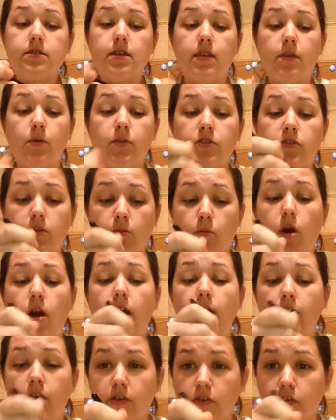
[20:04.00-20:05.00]
and there was still more
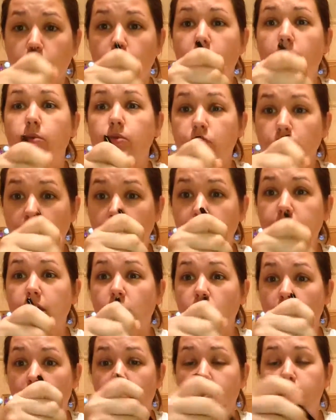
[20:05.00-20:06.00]
on there, so that I was trying to get
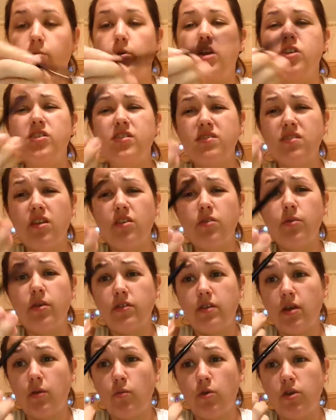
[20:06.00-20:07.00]
it off the brush. It's another
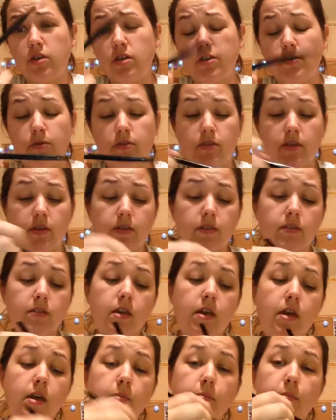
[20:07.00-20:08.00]
reason I wouldn't use this,
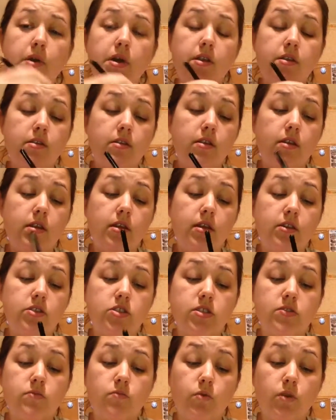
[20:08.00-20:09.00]
but it
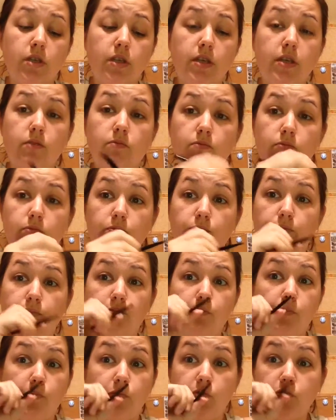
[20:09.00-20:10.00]
just really
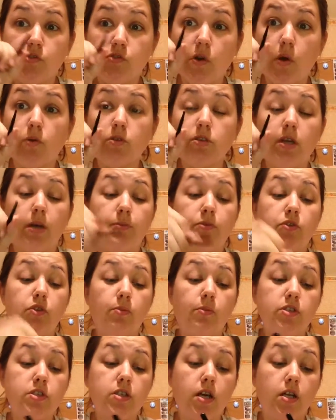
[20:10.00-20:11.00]
soaked up so
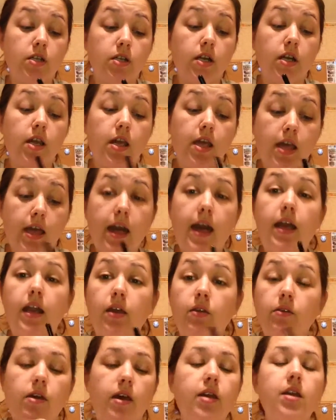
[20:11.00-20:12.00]
much color, and
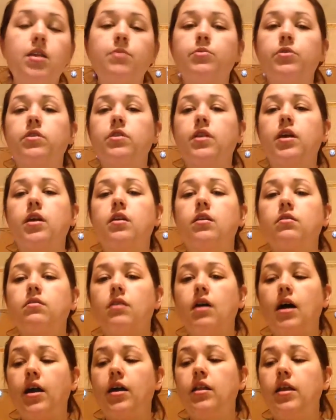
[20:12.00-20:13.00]
I ended up with like
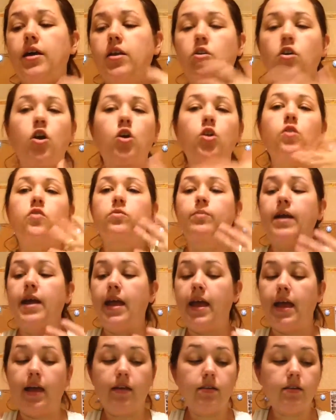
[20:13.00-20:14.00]
eyeliner all over my
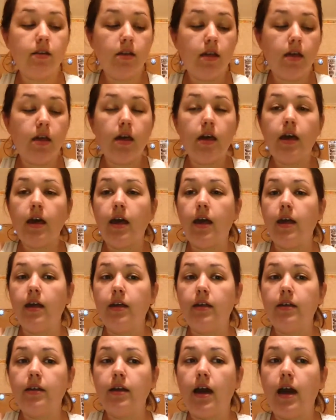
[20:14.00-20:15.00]
hand,
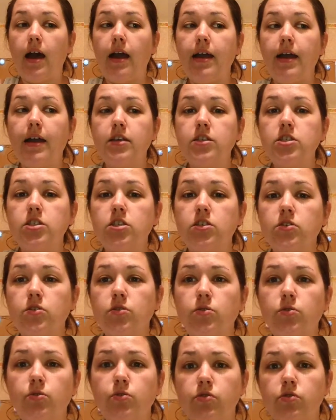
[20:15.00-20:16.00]
and I had to
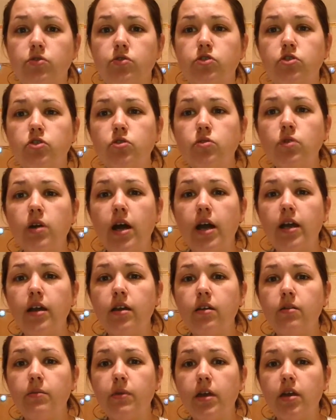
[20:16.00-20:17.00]
use two
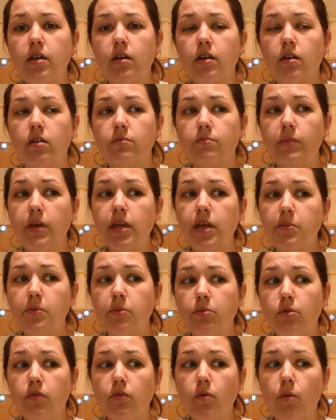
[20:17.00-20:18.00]
eye makeup or makeup
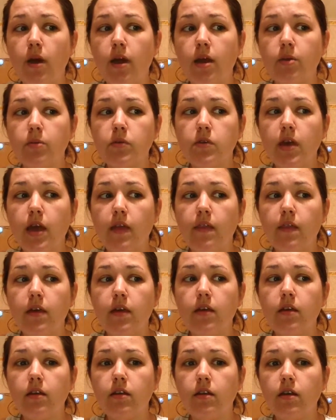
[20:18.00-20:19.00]
remover wipes, and
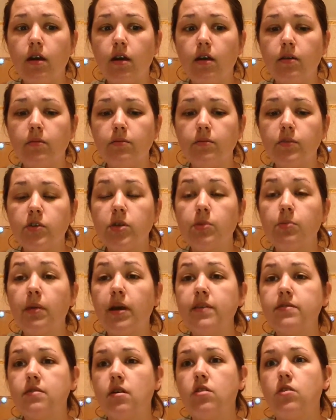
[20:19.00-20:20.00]
then um, some
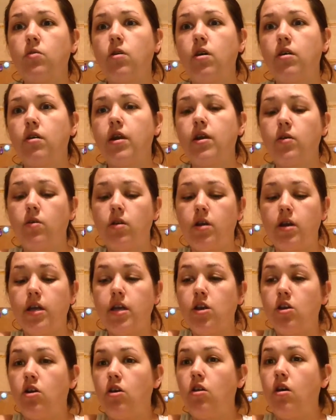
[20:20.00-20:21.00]
micellar water in order to get
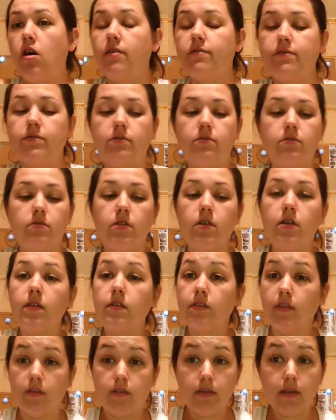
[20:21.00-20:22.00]
it all off.
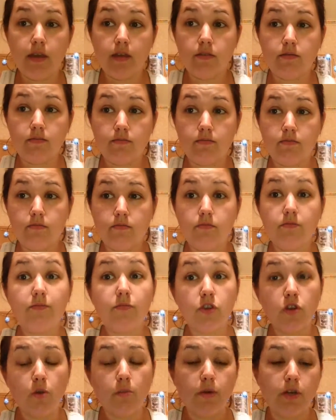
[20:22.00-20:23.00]
These things
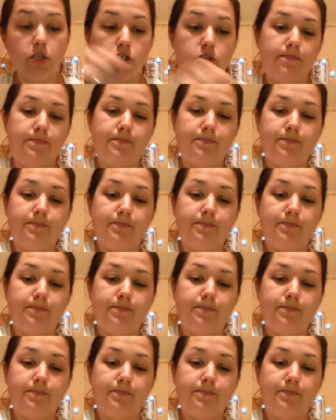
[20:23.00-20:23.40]
don't budge.